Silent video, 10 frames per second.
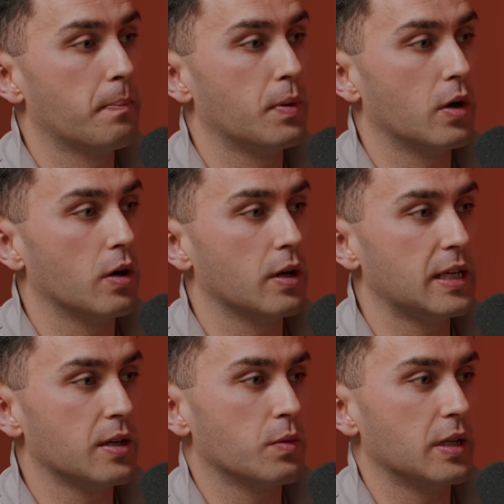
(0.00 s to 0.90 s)
But
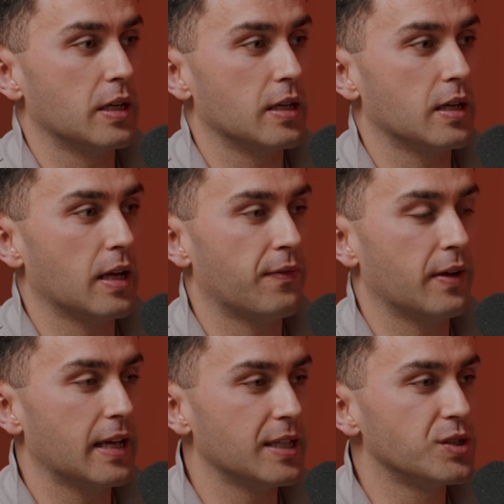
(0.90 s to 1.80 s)
equally, if
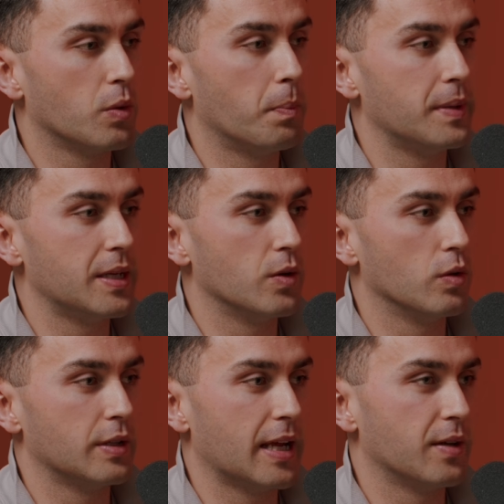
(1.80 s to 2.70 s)
it is your be
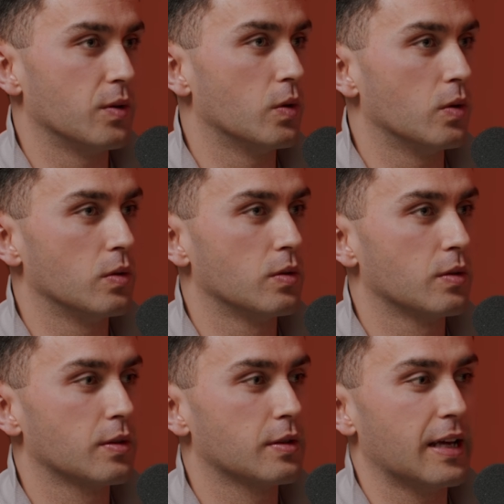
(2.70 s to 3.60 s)
all and end all,
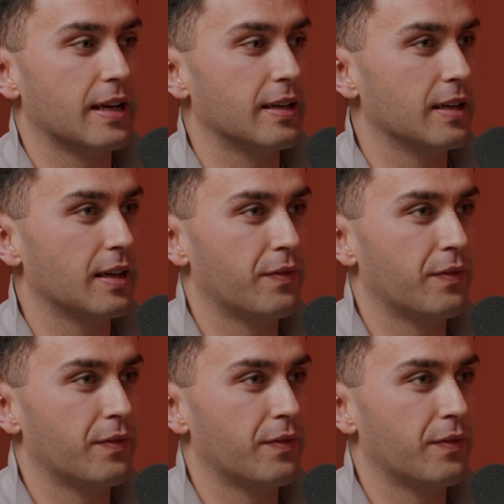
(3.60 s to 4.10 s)
then